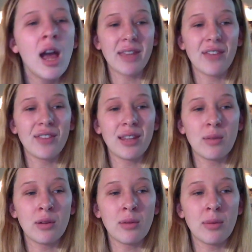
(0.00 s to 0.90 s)
Definitely
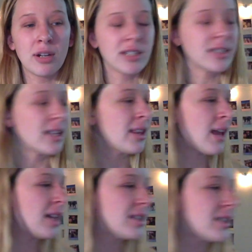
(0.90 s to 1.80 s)
would repurchase
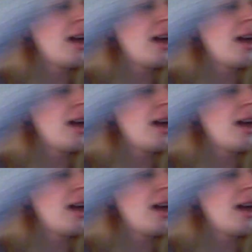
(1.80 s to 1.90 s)
that.